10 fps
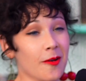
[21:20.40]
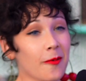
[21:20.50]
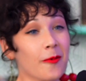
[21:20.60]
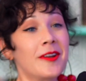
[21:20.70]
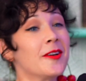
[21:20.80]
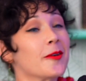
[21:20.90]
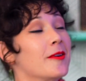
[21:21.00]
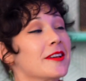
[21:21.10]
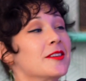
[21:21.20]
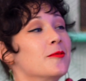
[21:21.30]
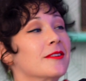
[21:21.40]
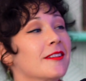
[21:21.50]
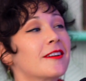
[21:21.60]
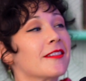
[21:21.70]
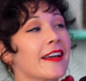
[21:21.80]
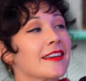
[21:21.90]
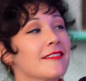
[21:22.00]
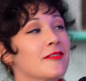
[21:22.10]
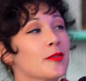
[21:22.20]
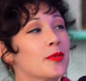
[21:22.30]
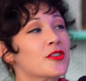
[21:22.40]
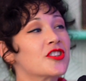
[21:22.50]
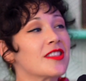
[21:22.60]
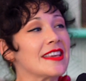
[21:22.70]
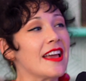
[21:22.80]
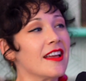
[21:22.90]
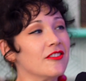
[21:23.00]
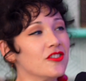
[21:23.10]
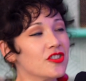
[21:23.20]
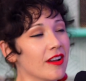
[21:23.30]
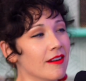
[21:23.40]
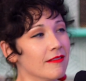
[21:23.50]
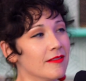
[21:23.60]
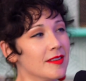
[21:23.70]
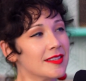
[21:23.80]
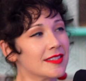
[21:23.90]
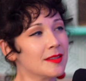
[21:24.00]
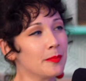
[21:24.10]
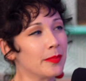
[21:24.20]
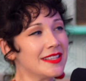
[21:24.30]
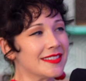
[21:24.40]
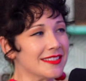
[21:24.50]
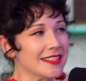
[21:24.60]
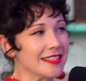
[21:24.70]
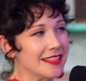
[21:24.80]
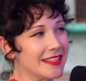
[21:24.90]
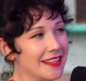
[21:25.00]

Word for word: I wonder what you would look like if you pushed the edge of simplicity.